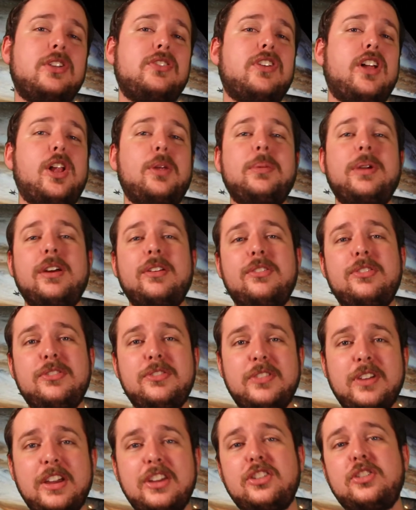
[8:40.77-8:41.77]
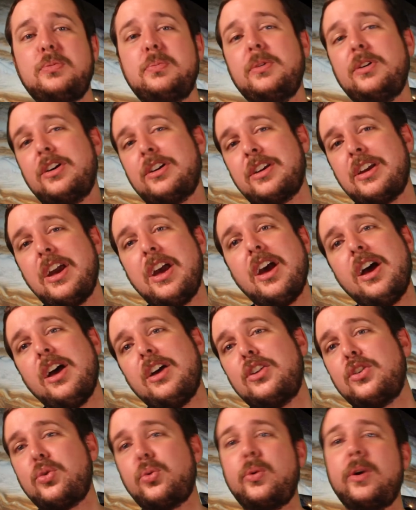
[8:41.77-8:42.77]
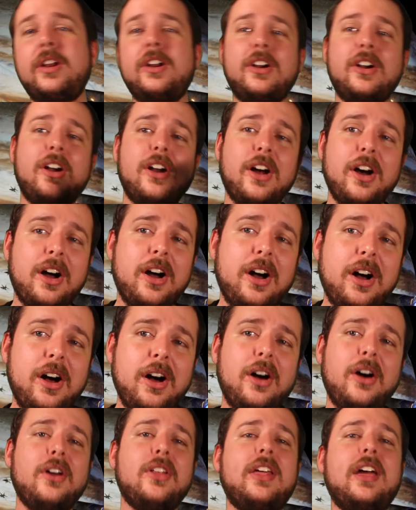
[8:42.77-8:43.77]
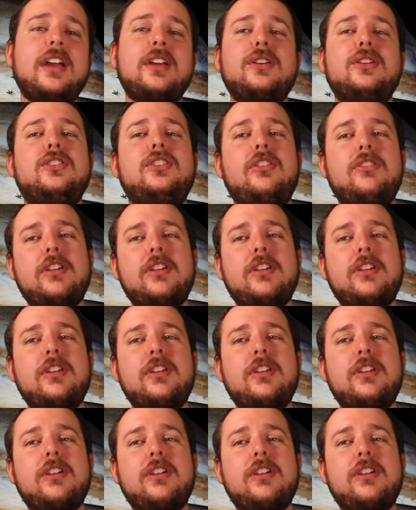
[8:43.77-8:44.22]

follow me on Facebook, Twitter, all that good stuff.